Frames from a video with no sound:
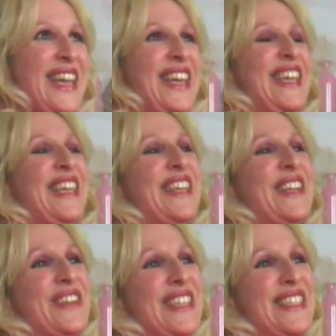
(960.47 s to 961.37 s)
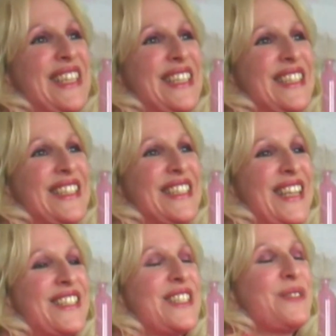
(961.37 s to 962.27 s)
It
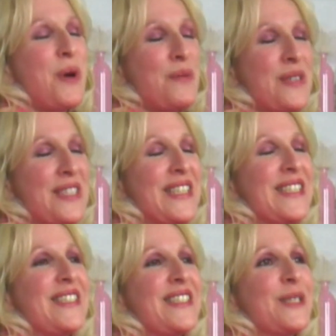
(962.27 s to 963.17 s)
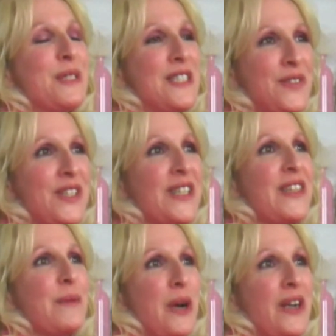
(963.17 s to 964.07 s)
as a small business, specifically in
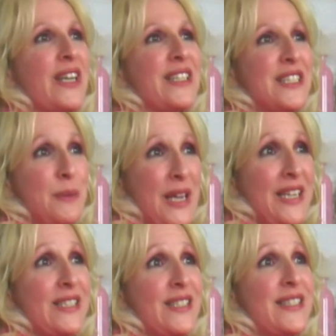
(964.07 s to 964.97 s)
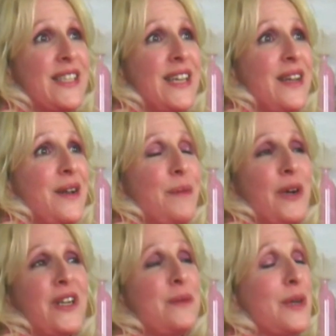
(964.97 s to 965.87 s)
the marketing space,
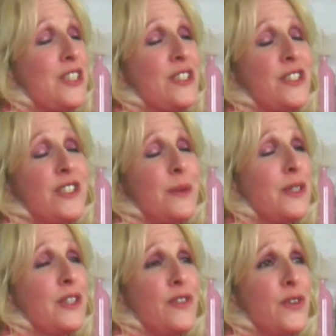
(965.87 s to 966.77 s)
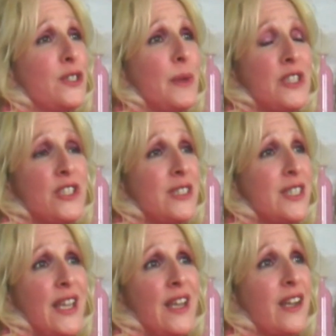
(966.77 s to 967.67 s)
marketing budgets are typically the first budgets to
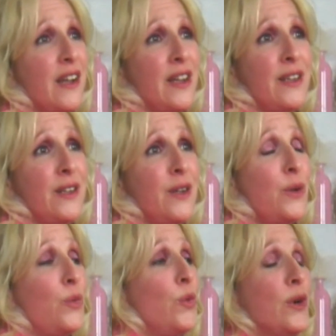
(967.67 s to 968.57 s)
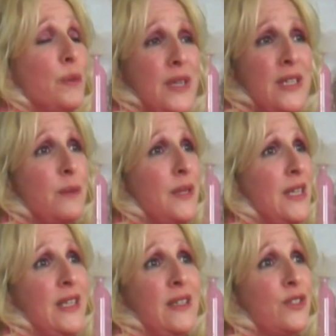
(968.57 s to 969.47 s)
get cut. We're a
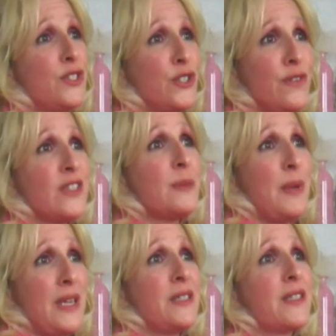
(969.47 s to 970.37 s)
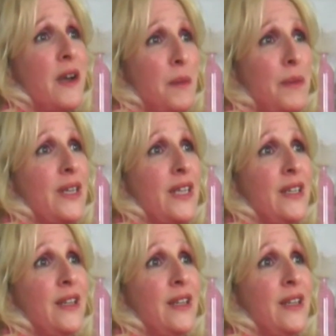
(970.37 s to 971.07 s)
B2B service-based company.